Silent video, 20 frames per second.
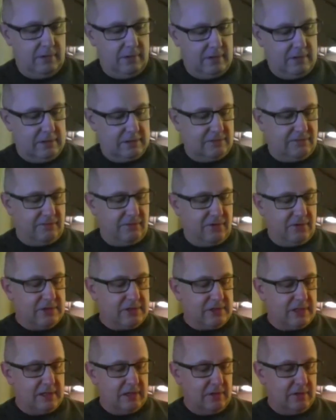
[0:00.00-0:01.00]
As far
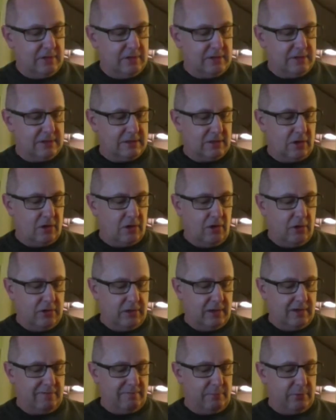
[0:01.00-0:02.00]
as I know, this is all
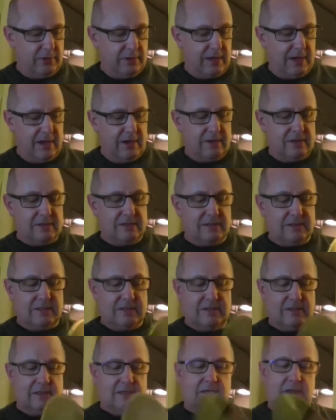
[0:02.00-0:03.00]
they've put out, is
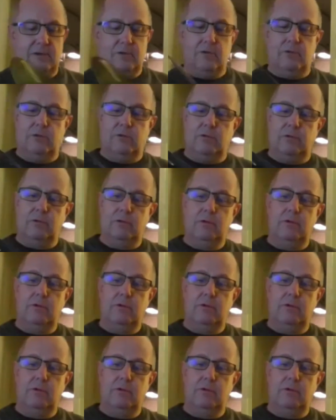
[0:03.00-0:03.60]
this little